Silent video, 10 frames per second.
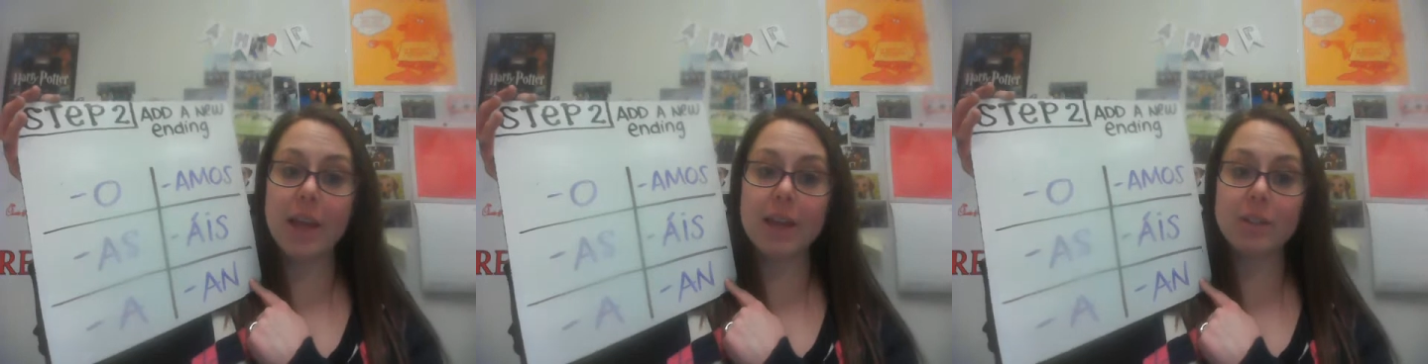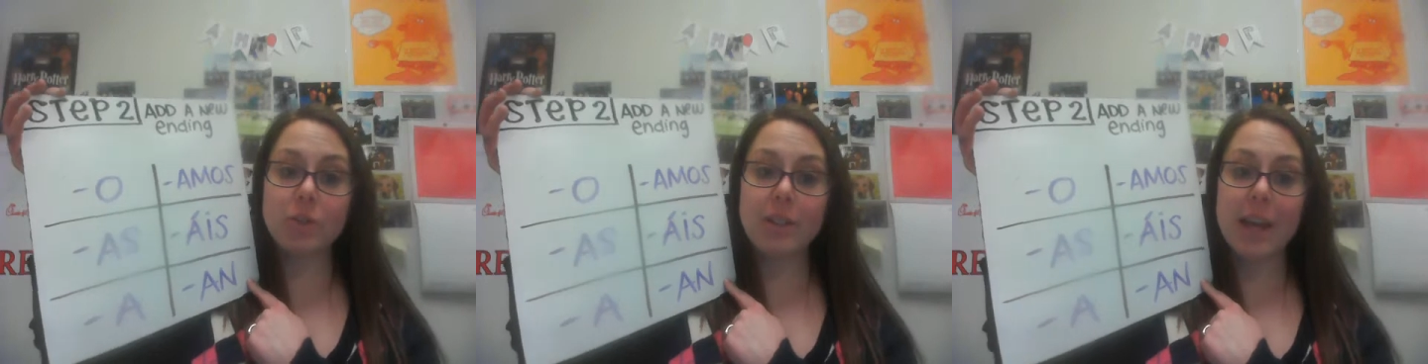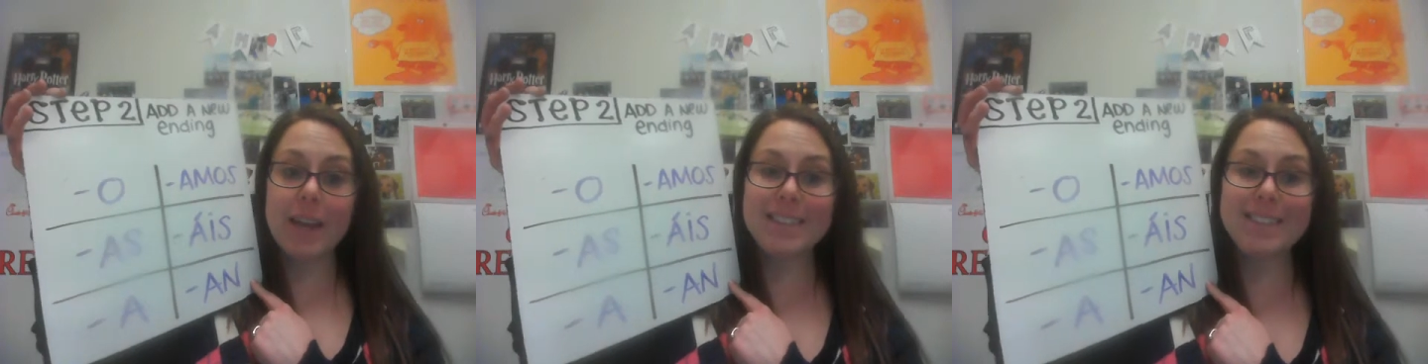ellas,
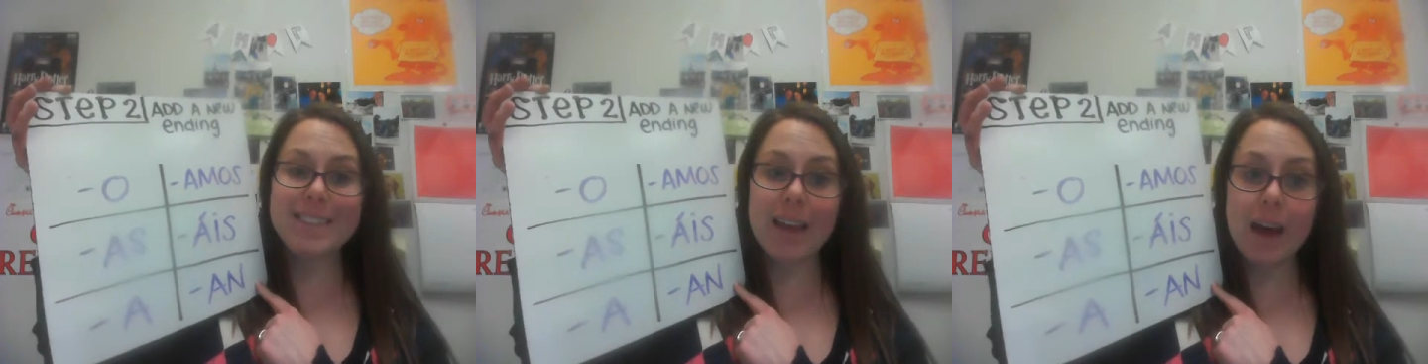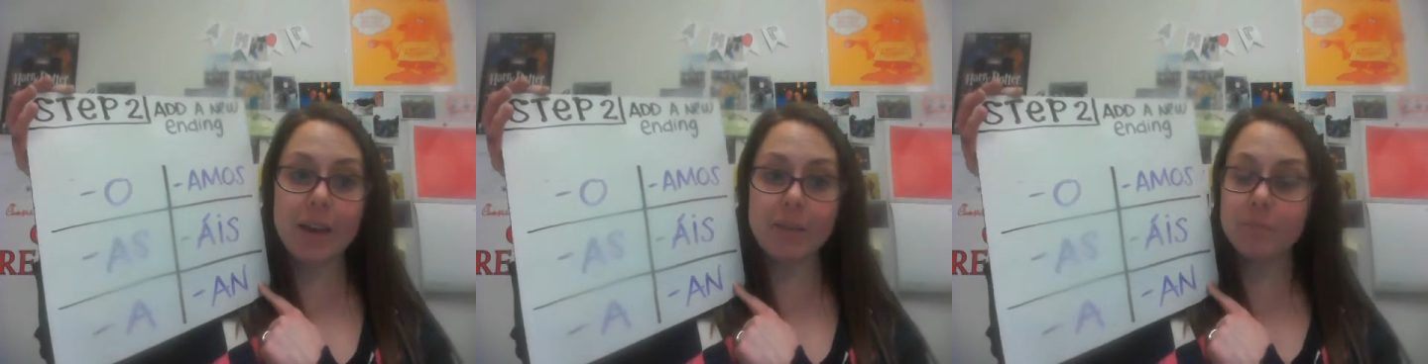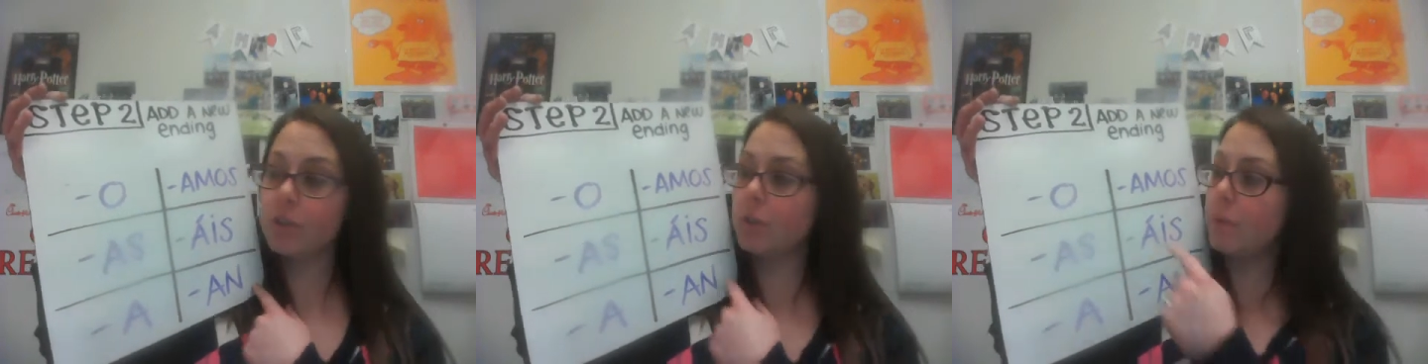ustedes is an.
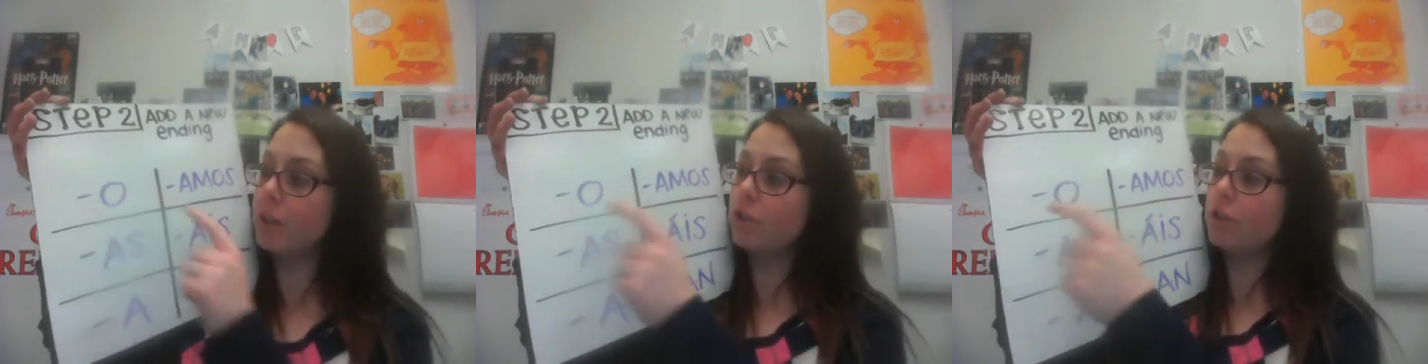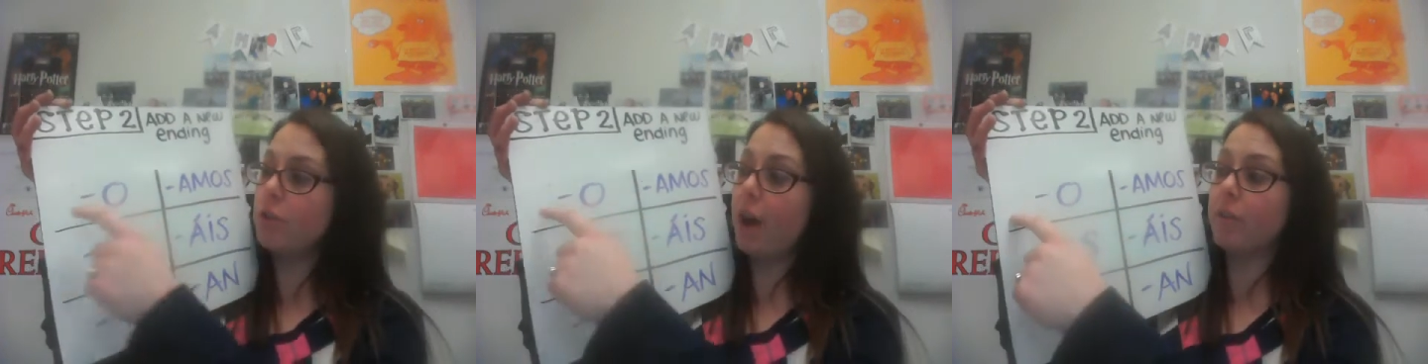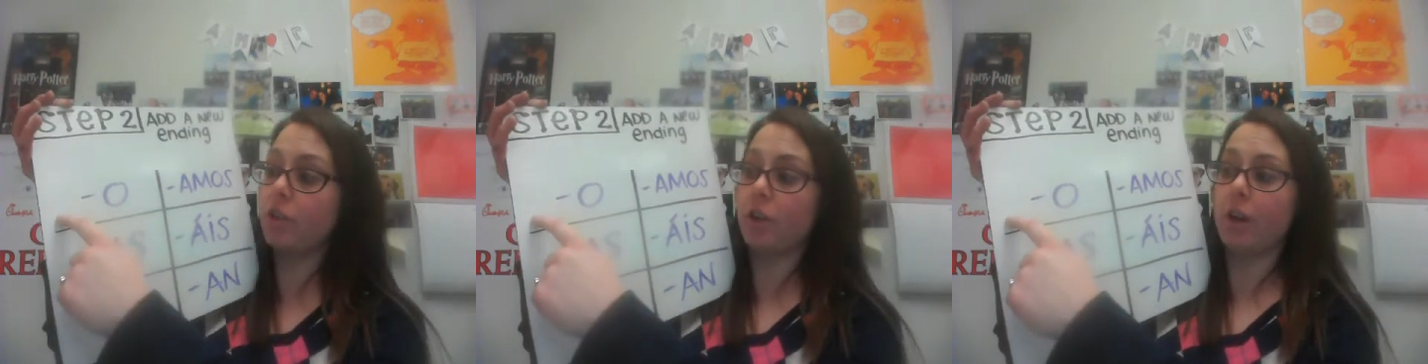So make sure you
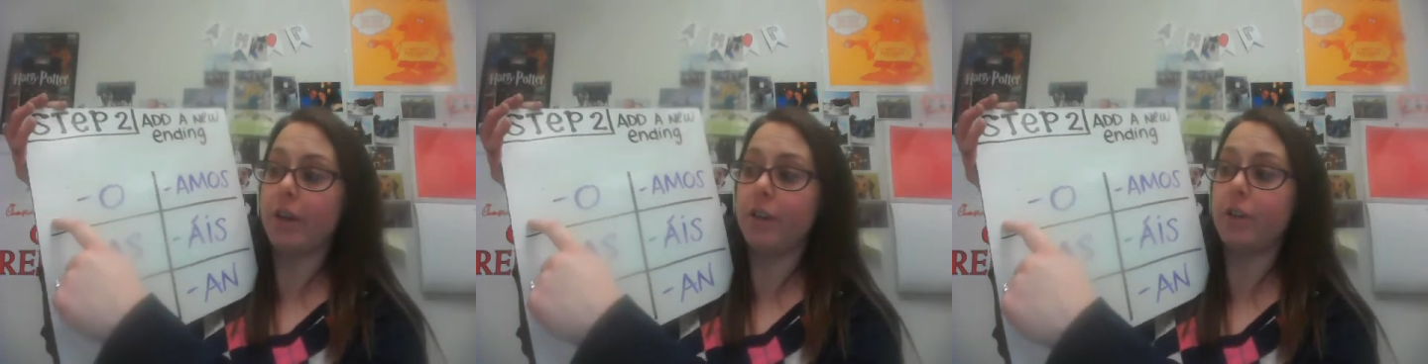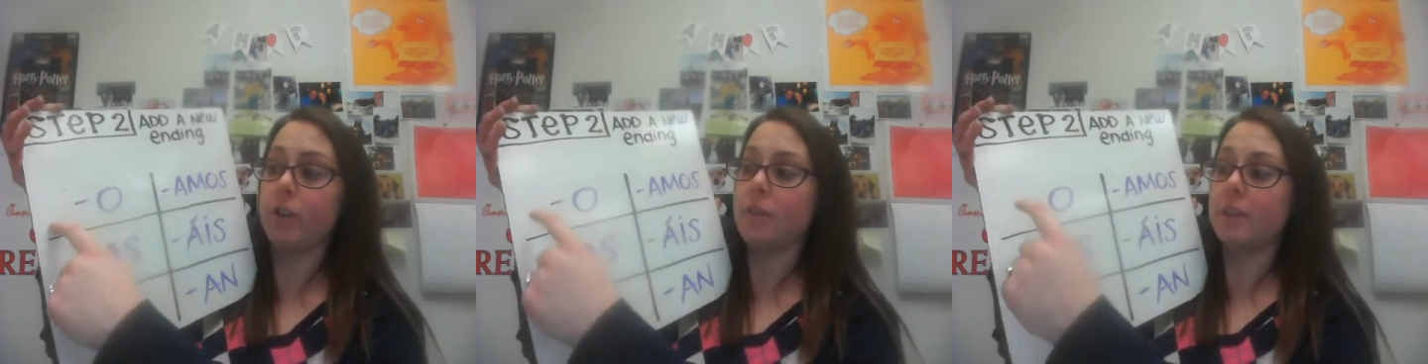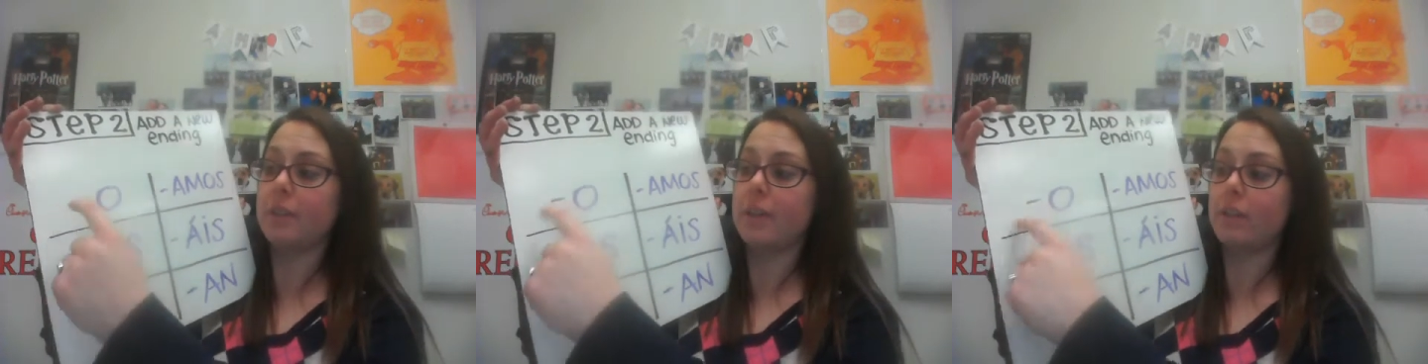have a chart in your notes
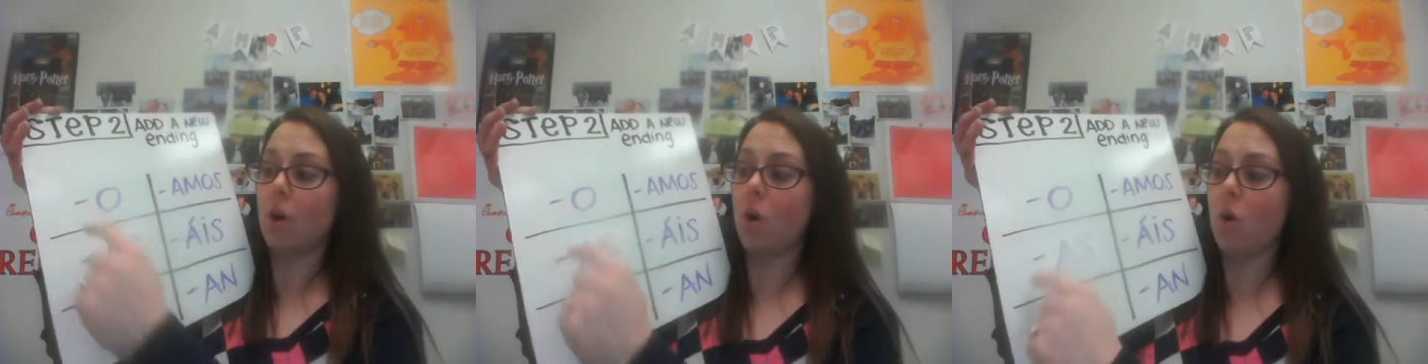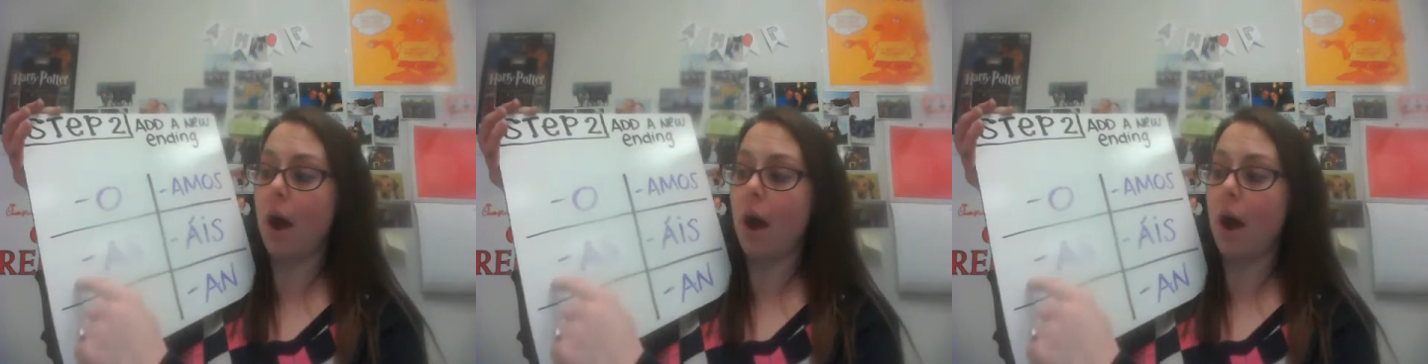that says o,